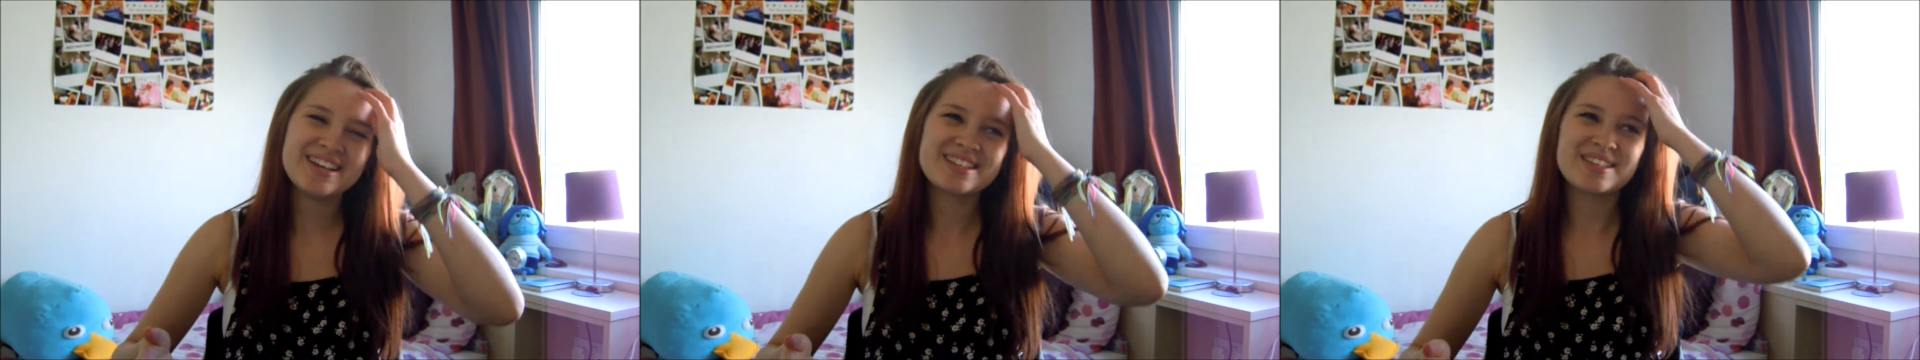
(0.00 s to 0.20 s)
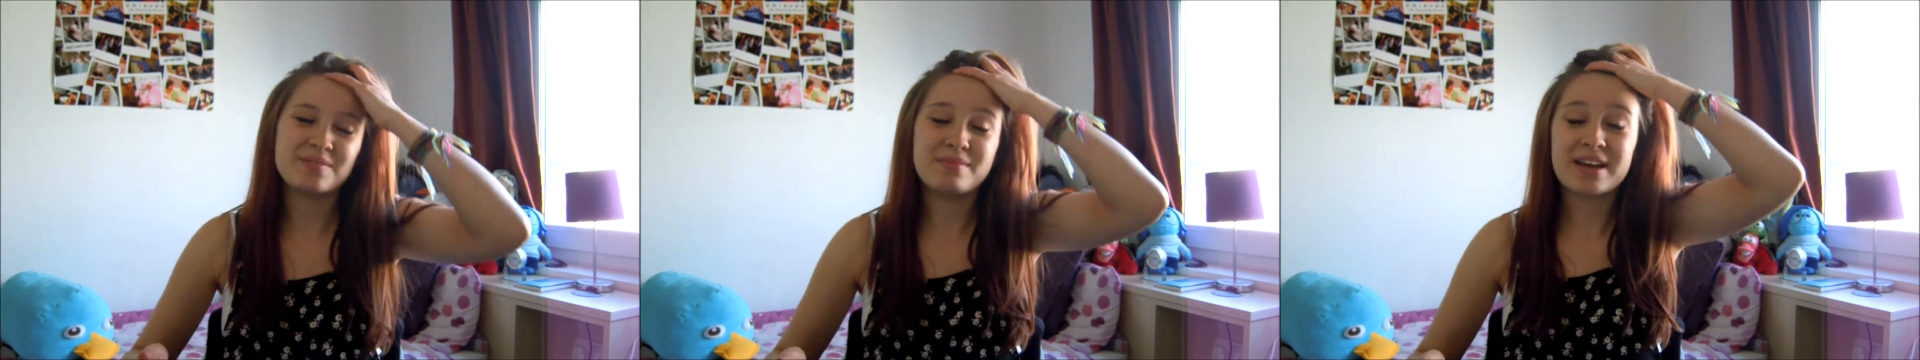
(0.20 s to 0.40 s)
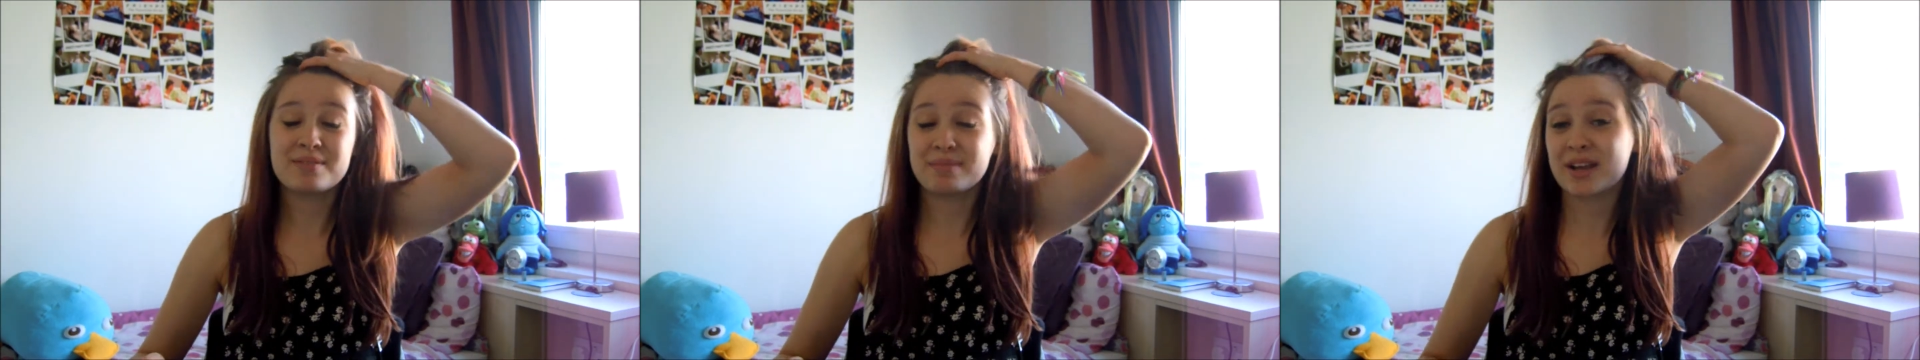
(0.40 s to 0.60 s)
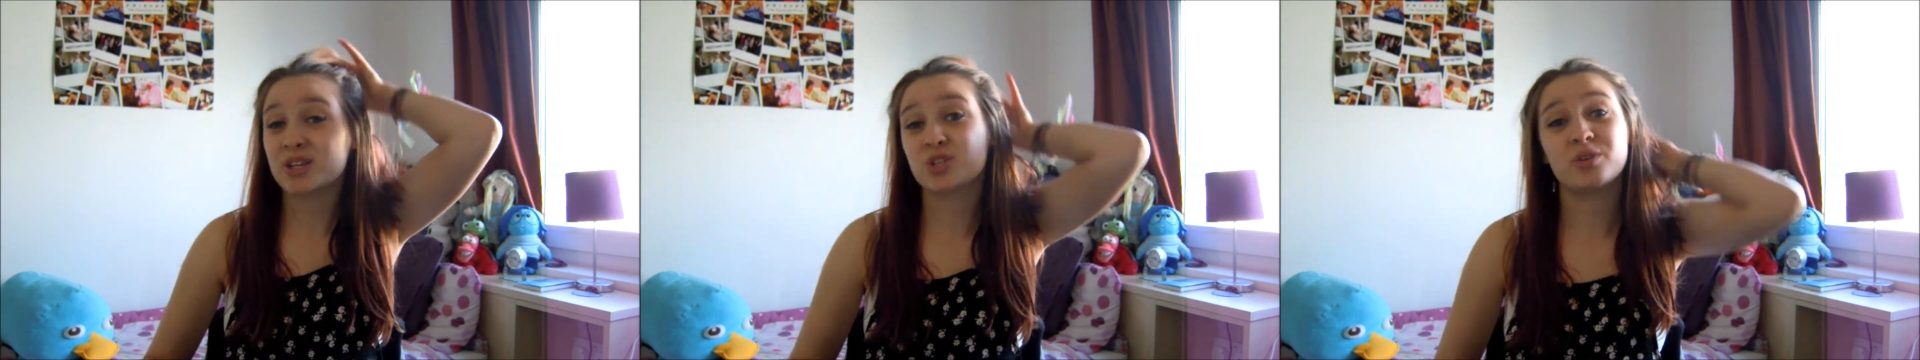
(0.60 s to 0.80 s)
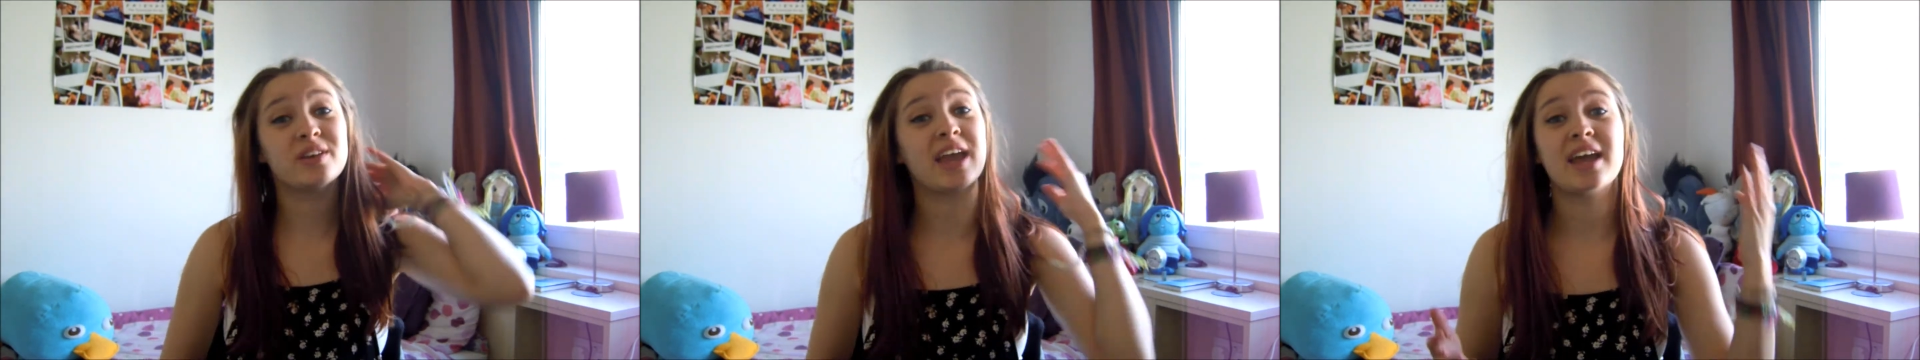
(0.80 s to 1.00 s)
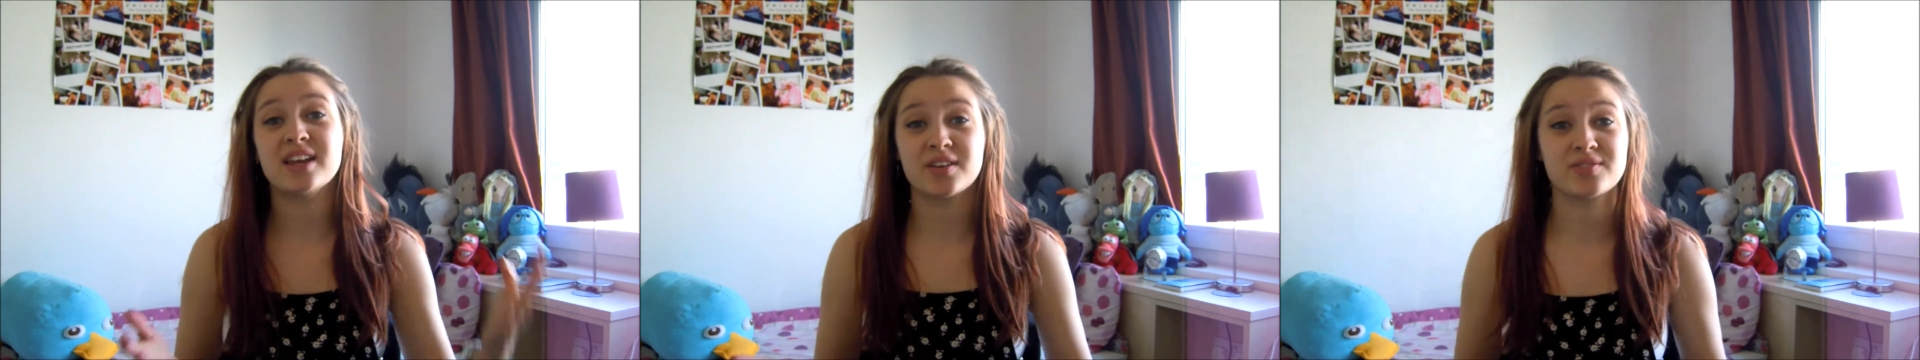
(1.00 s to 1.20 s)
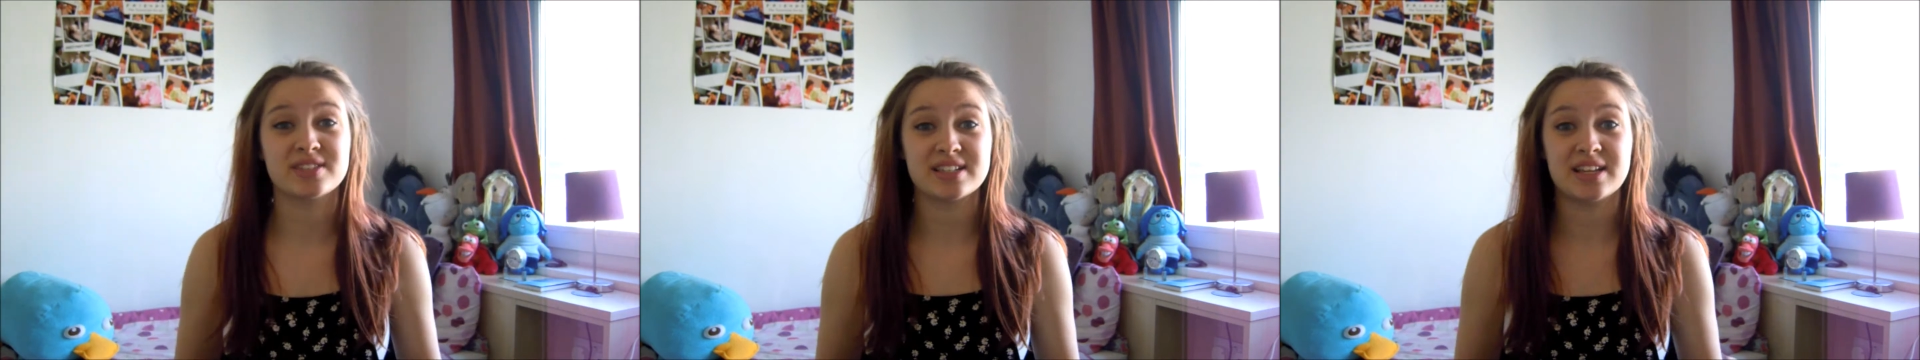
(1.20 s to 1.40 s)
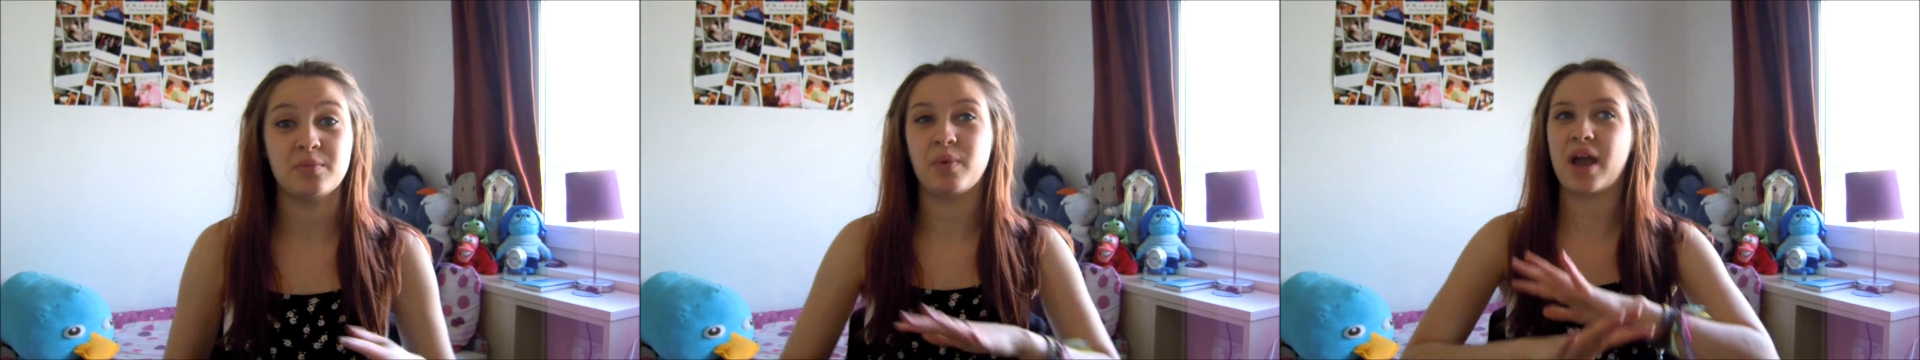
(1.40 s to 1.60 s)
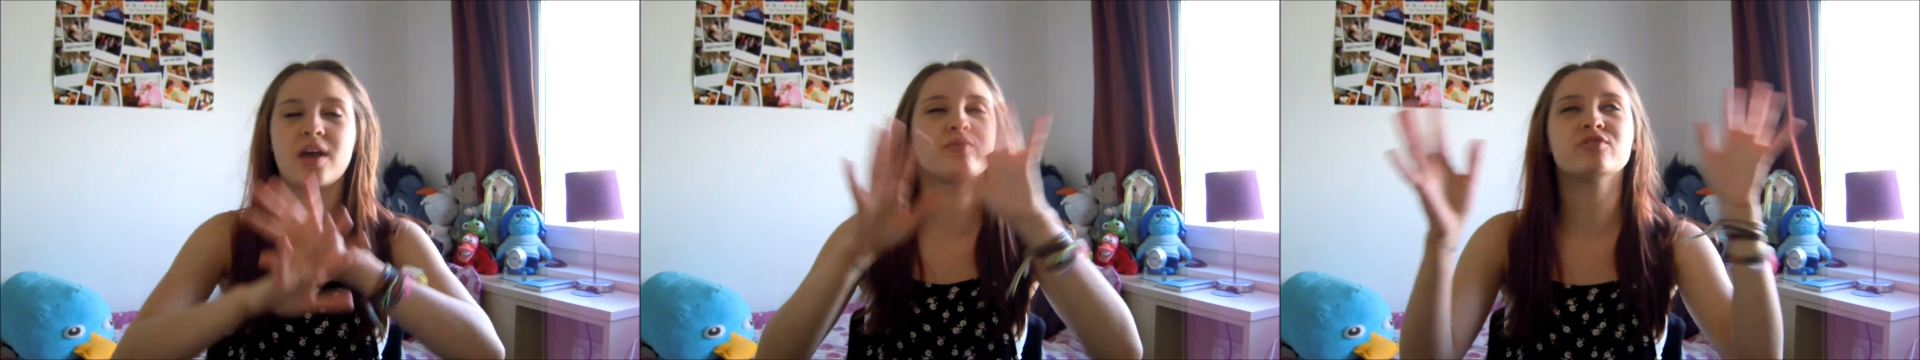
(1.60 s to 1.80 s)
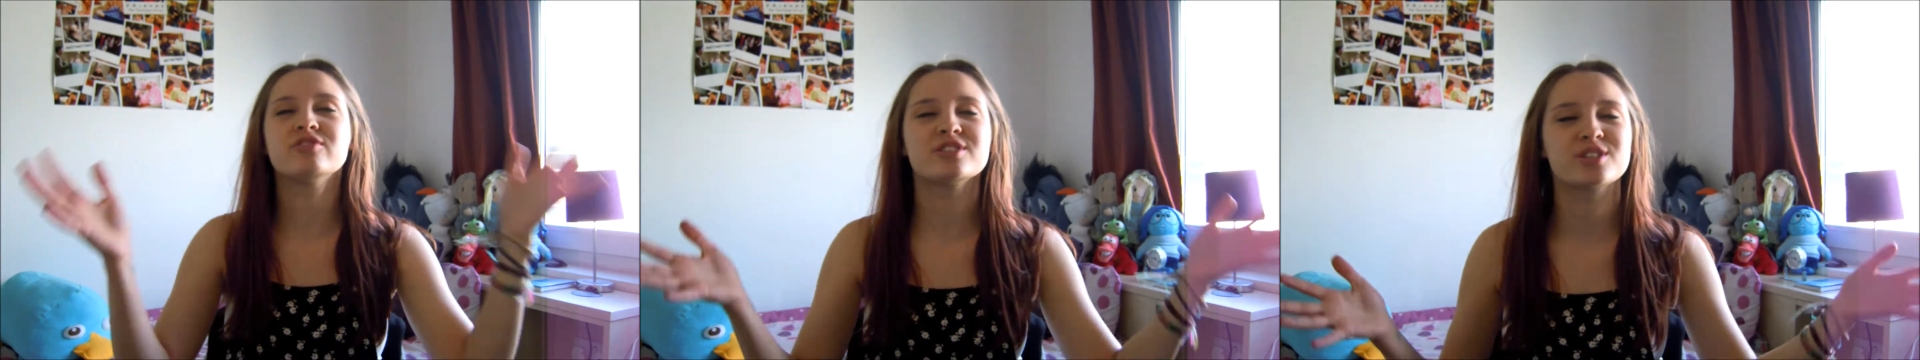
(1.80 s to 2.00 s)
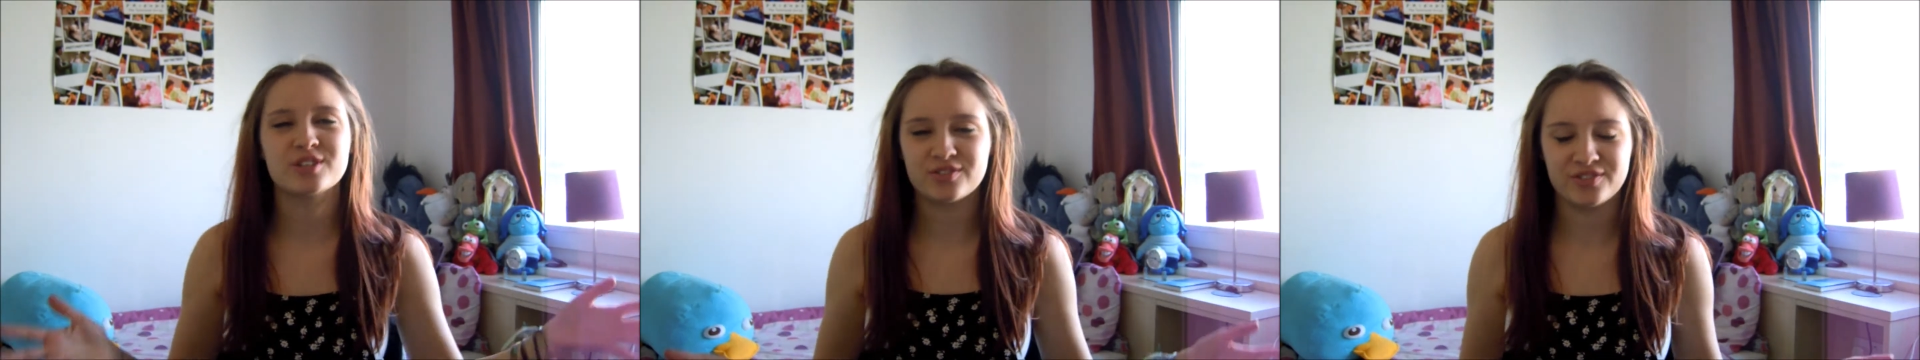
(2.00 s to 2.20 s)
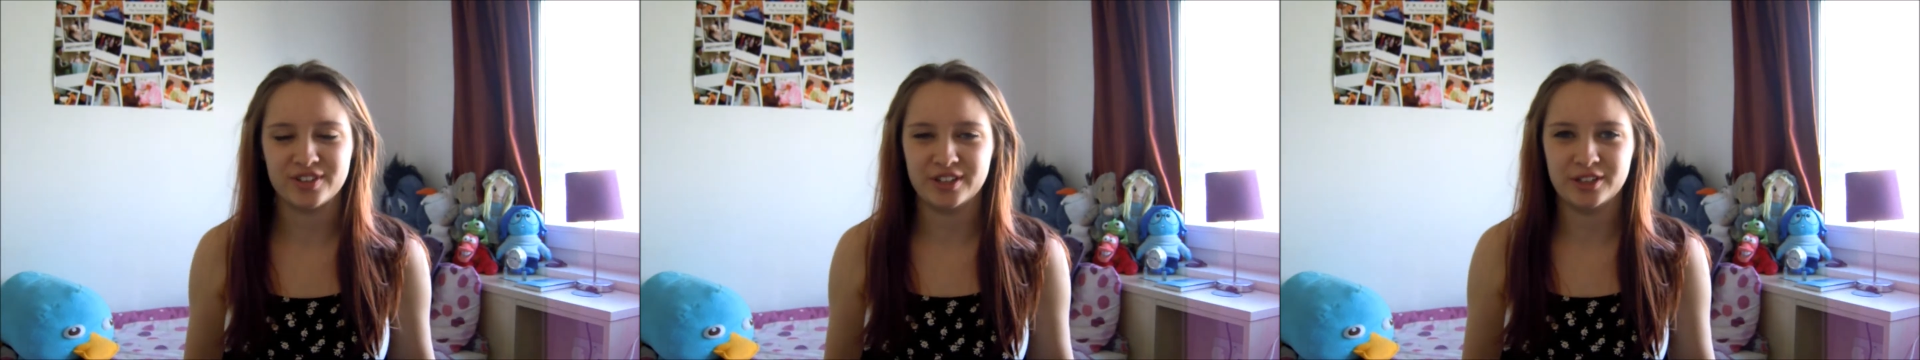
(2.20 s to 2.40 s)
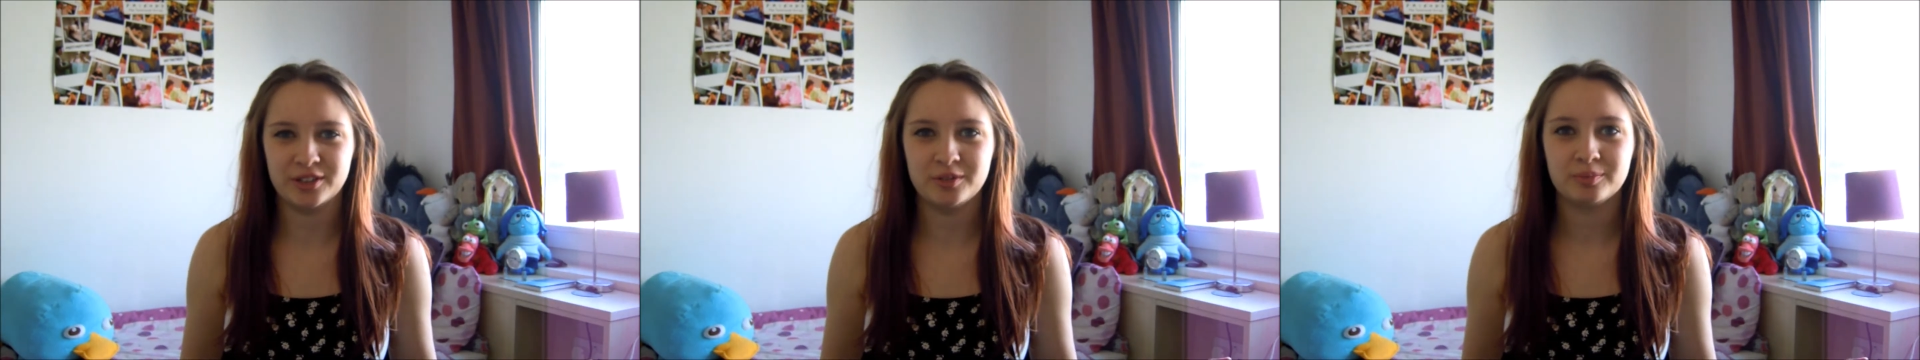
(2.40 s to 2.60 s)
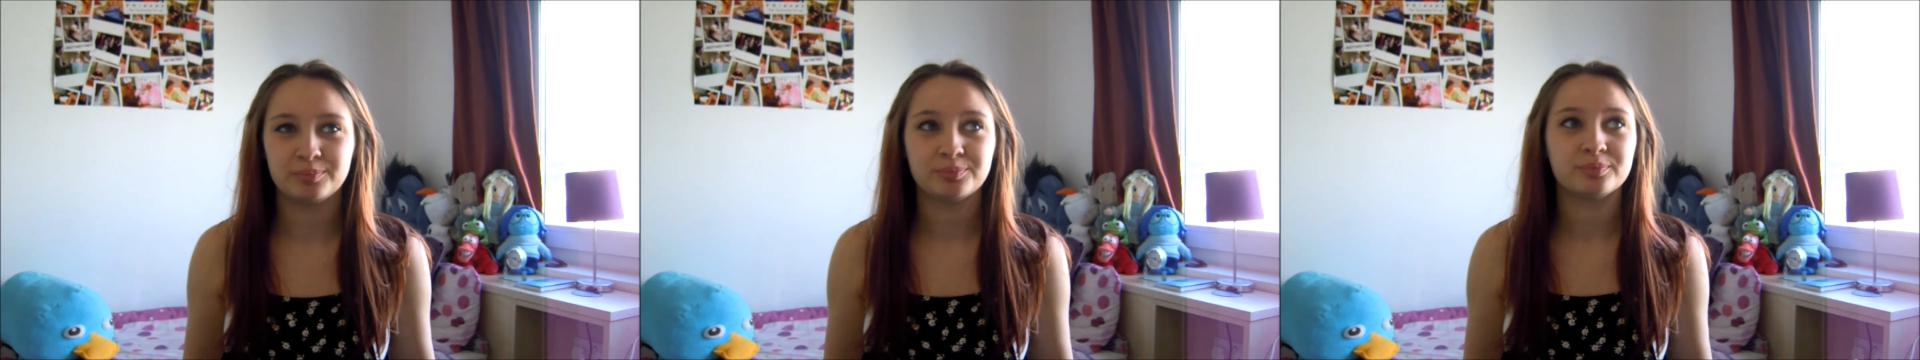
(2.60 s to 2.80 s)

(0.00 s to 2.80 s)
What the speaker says: So make sure you get enough sleep, whatever is good for you,